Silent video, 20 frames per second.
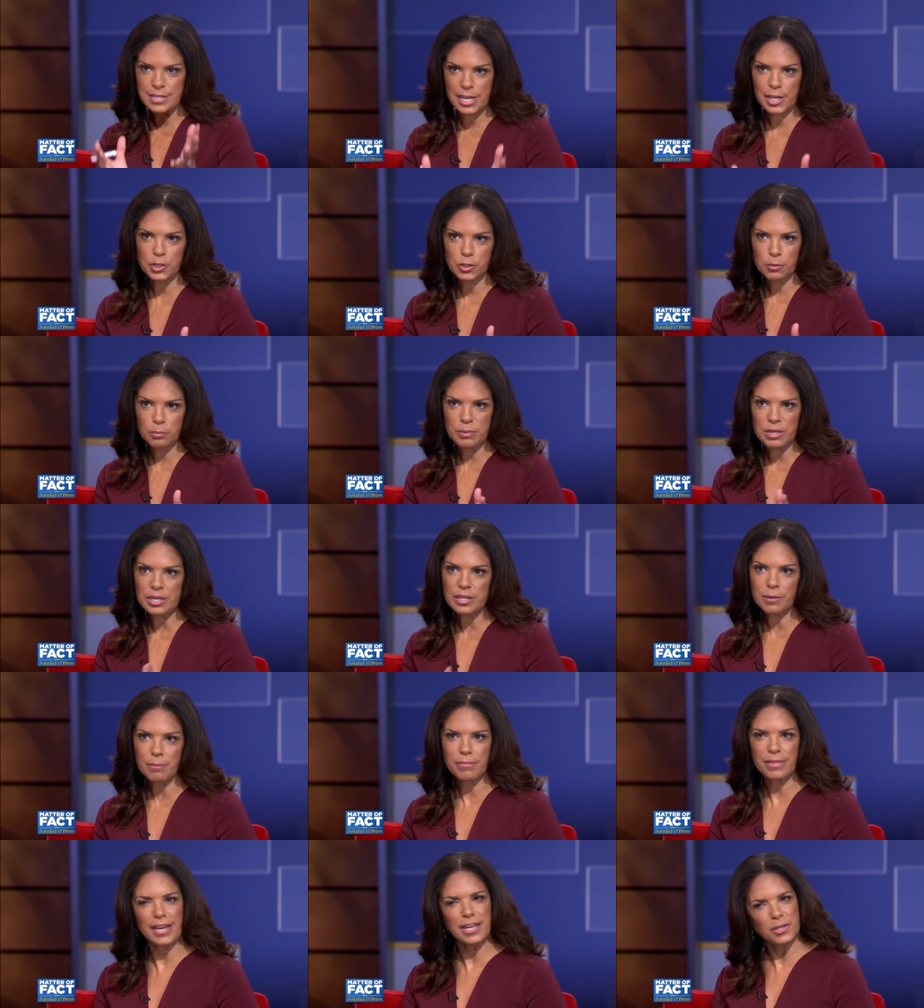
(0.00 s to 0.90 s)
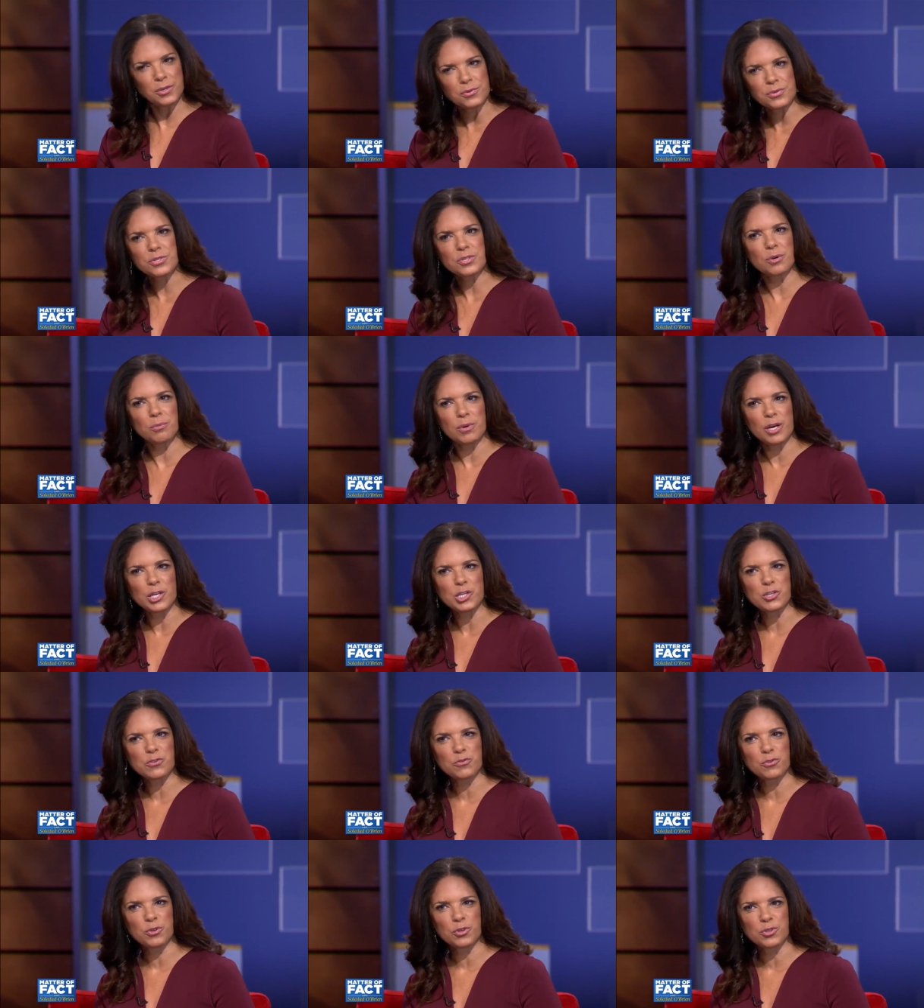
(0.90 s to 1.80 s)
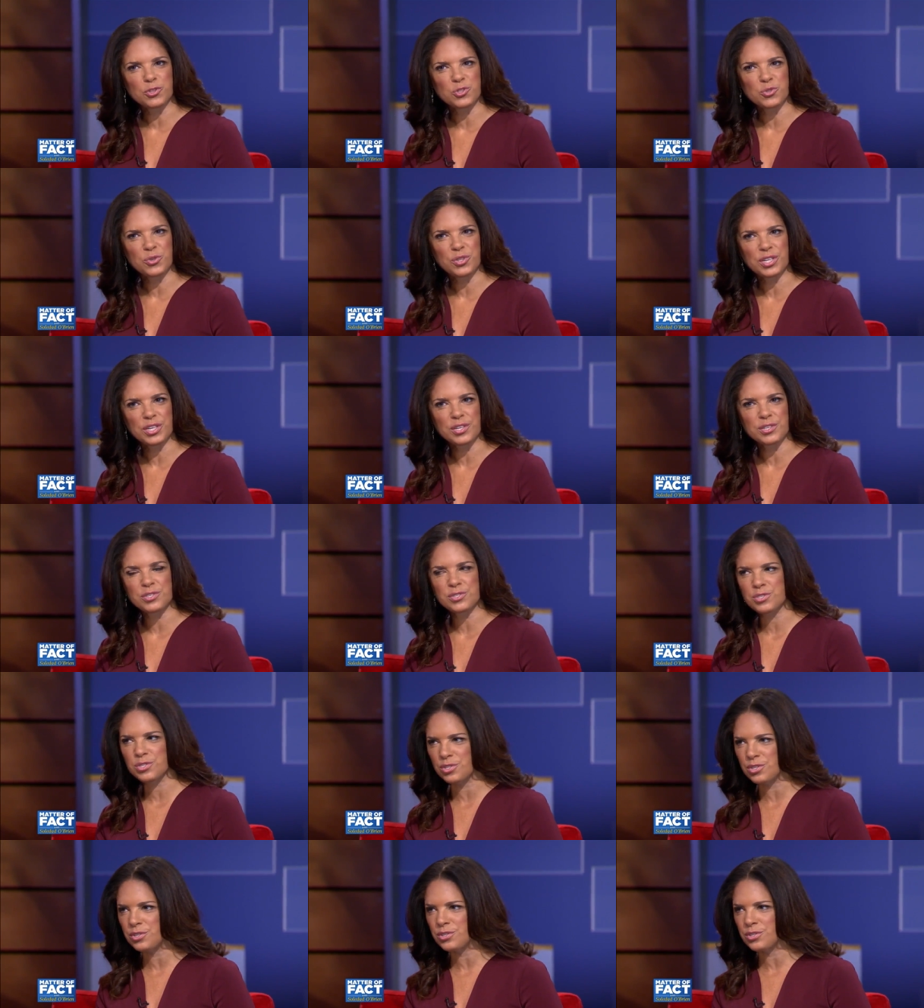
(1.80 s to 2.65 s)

Daniel Meakem, thank you so much for joining us to,